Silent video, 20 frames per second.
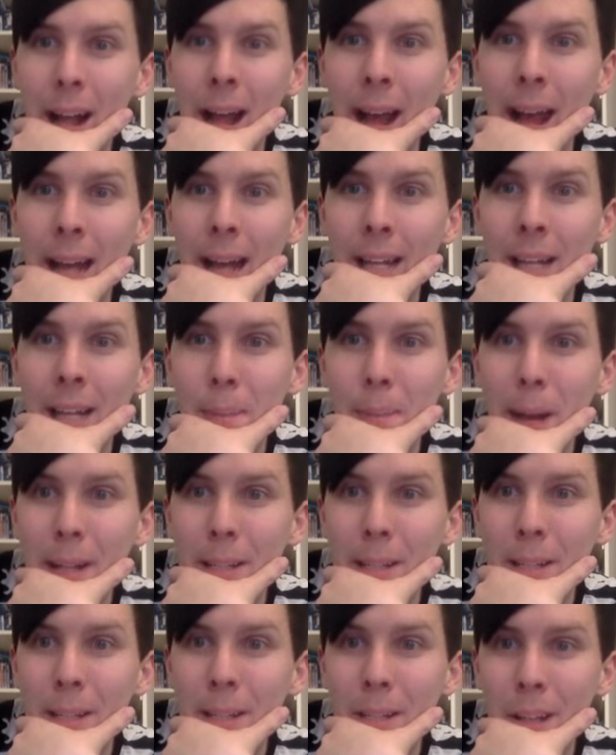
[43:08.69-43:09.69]
Haley
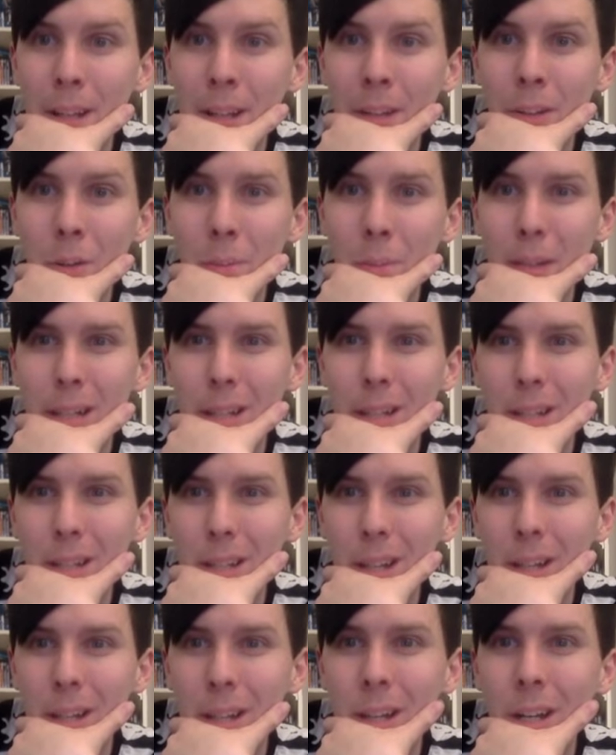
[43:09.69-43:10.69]

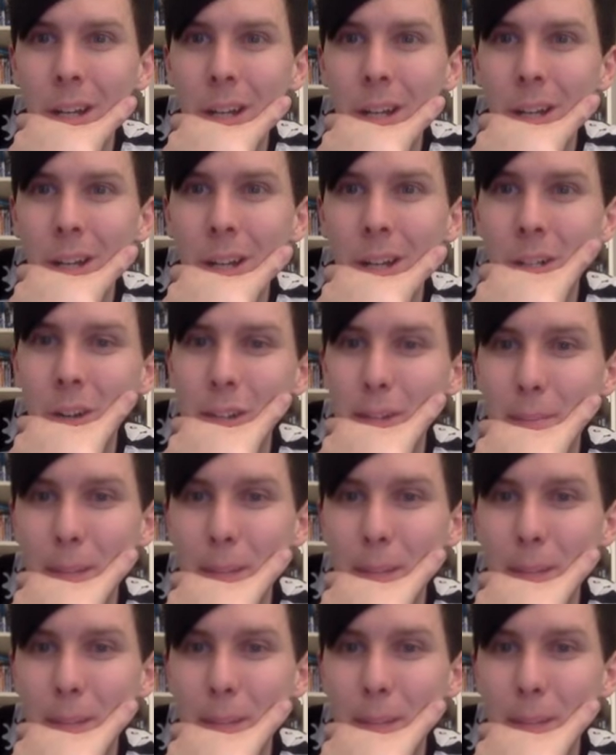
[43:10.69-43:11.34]
Peterson, Dr.